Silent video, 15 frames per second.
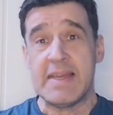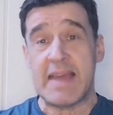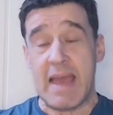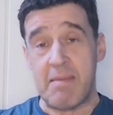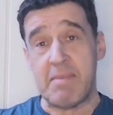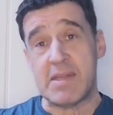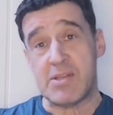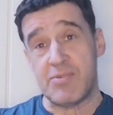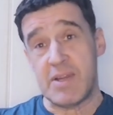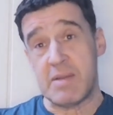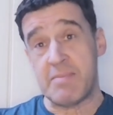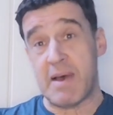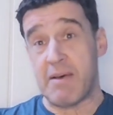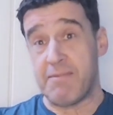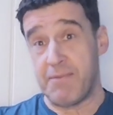getting me to
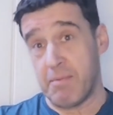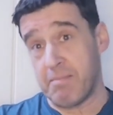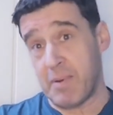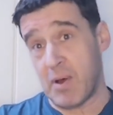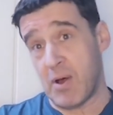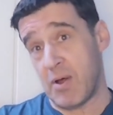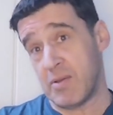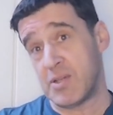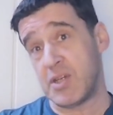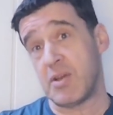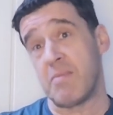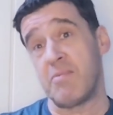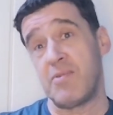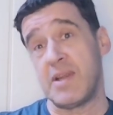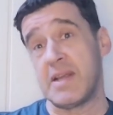read about football. She
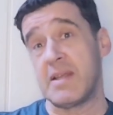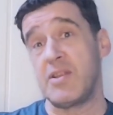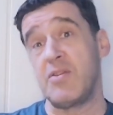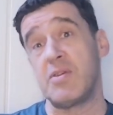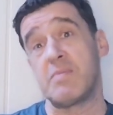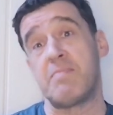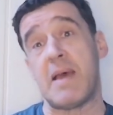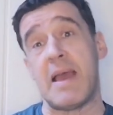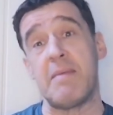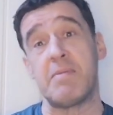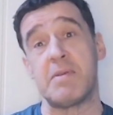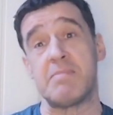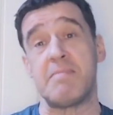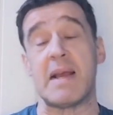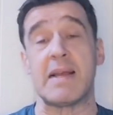got me reading
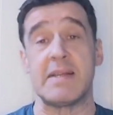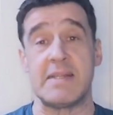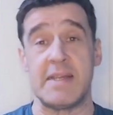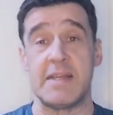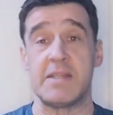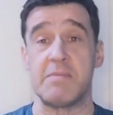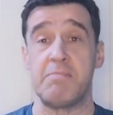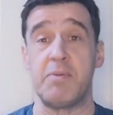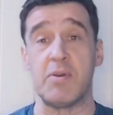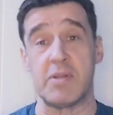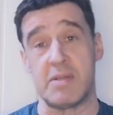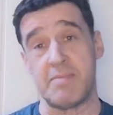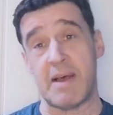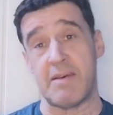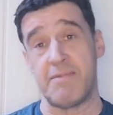newspapers, magazines and
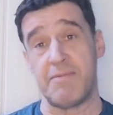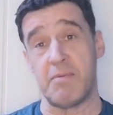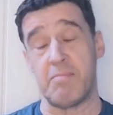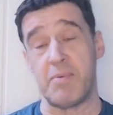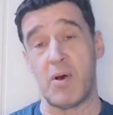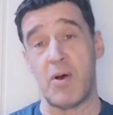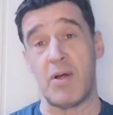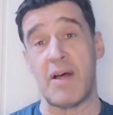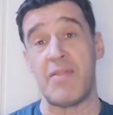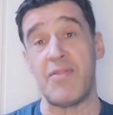books about football,